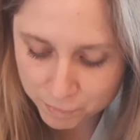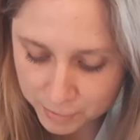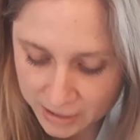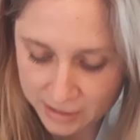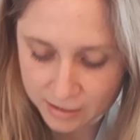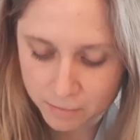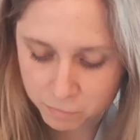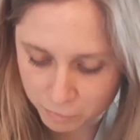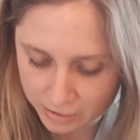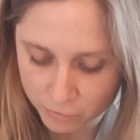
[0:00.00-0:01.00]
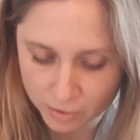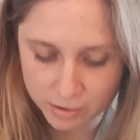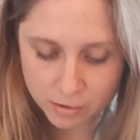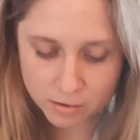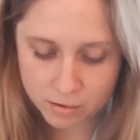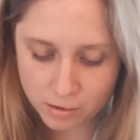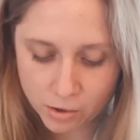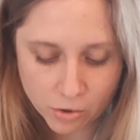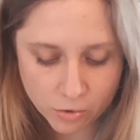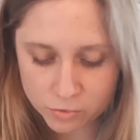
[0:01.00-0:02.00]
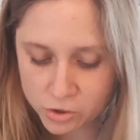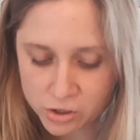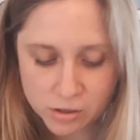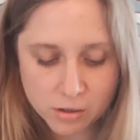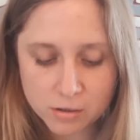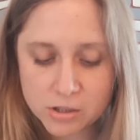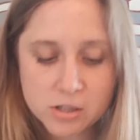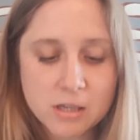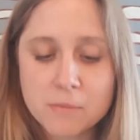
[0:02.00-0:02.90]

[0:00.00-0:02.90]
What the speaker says: be what, you know, just